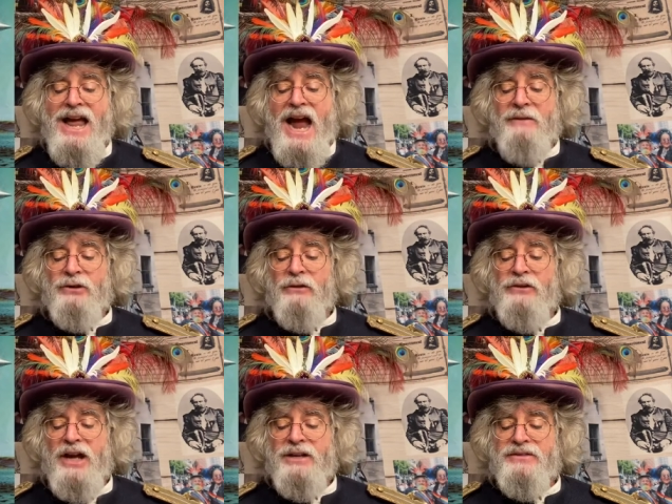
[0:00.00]
after a
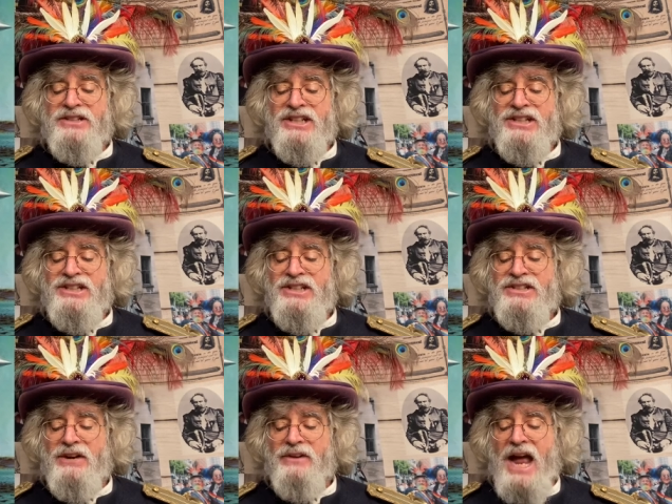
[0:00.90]
flight of
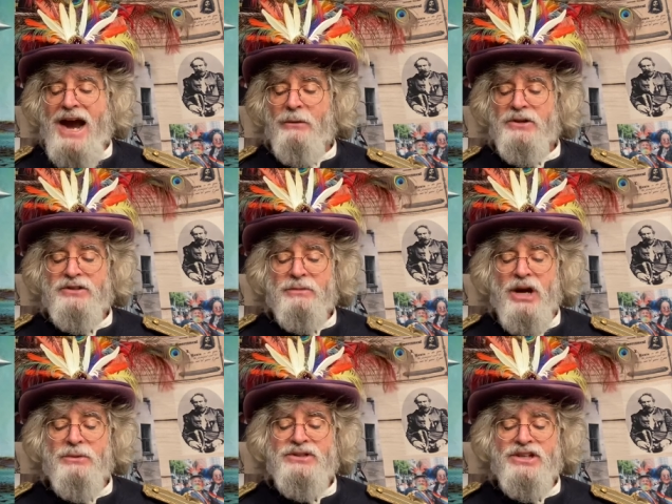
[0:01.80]
67 hours from
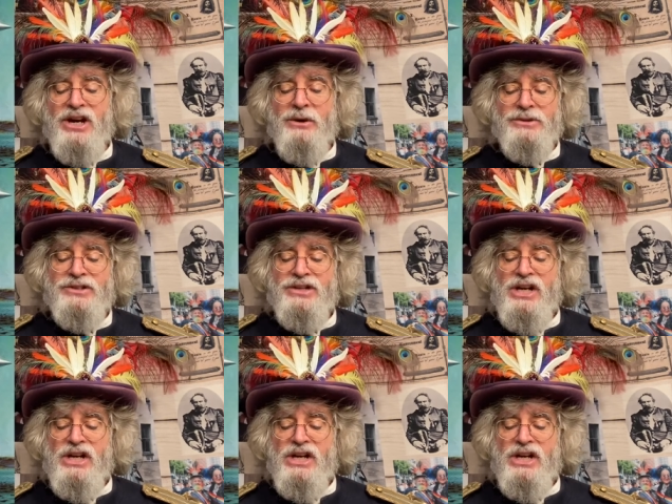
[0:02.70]
coast to coast.